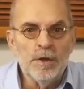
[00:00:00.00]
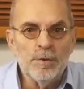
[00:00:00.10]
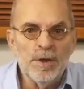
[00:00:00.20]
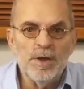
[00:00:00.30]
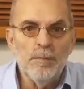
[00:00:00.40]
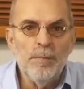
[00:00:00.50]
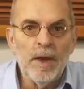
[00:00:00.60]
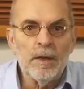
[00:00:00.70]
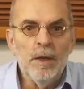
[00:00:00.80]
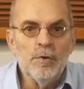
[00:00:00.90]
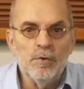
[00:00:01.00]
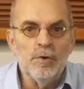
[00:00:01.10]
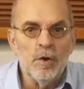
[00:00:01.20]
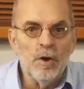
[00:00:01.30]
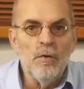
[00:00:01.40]
Switching back to
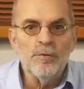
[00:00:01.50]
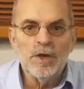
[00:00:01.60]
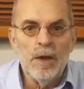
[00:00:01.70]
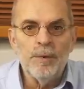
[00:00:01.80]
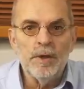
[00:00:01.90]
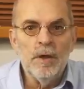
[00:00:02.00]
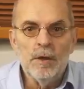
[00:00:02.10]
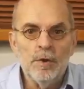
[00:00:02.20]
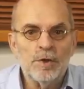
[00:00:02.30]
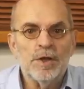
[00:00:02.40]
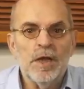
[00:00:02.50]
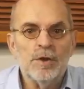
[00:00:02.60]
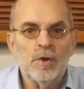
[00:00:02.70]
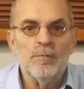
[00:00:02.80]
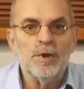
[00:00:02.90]
non-oversampling does
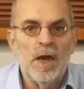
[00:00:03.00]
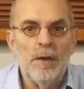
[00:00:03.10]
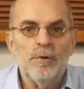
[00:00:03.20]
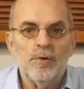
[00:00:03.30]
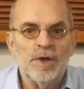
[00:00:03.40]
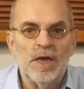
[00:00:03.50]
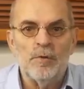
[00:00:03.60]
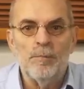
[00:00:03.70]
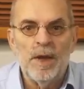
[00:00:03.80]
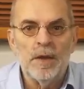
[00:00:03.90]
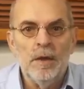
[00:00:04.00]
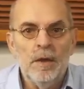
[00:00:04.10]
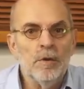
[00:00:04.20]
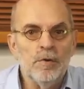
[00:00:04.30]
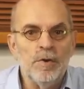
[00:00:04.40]
take some time to settle back
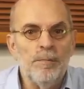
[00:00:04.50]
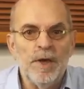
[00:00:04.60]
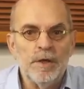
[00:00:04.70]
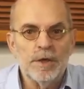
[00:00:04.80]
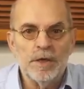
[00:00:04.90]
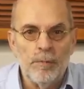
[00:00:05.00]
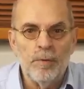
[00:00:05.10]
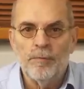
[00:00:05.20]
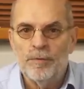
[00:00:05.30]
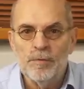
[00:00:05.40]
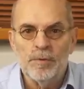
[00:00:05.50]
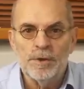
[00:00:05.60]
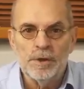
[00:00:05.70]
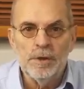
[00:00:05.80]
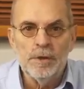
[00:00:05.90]
to the base sample
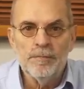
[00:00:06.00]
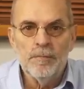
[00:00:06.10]
frequency.